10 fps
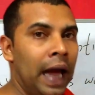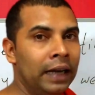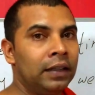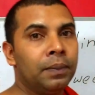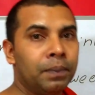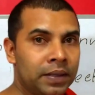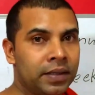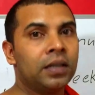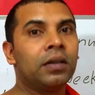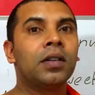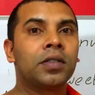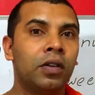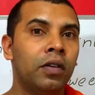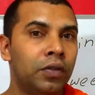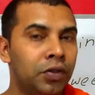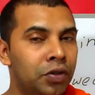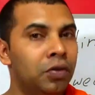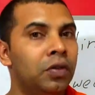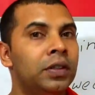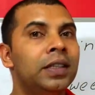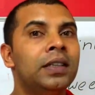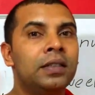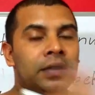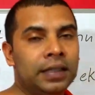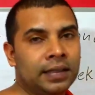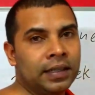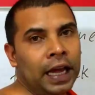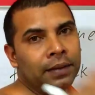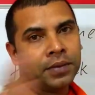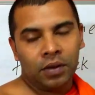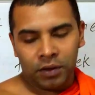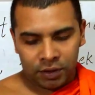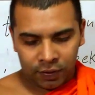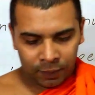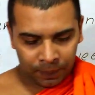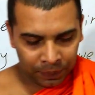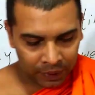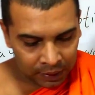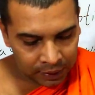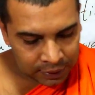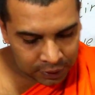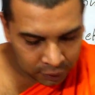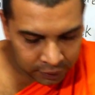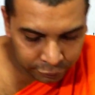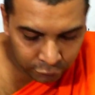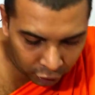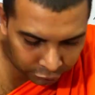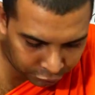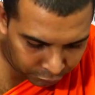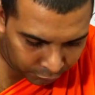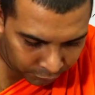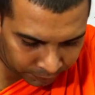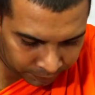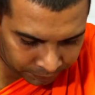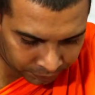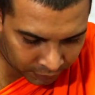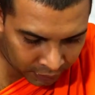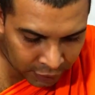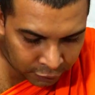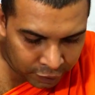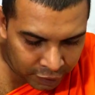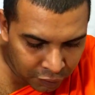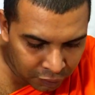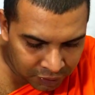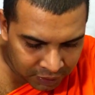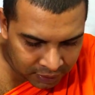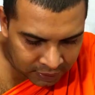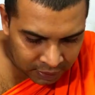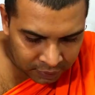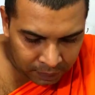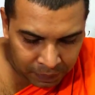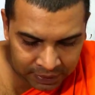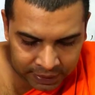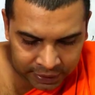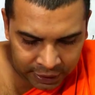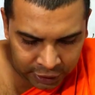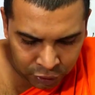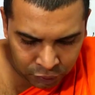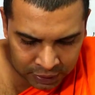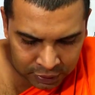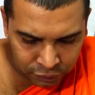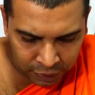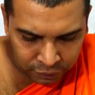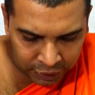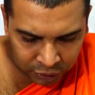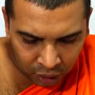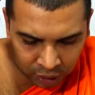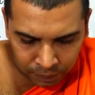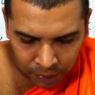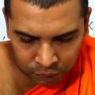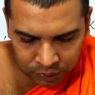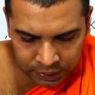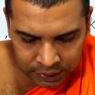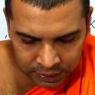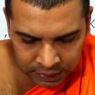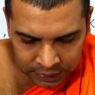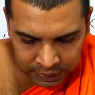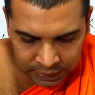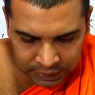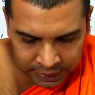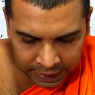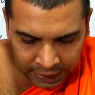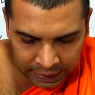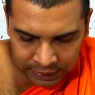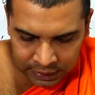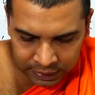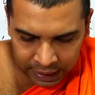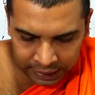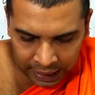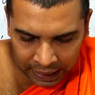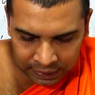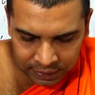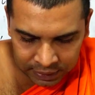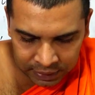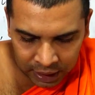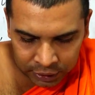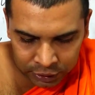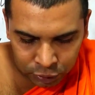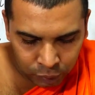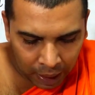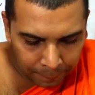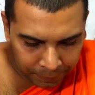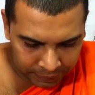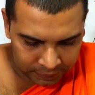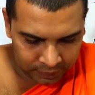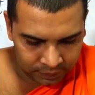at the present also to these times also. So the fourth rule, we use the present continuous when we talk about the change that has started to happen.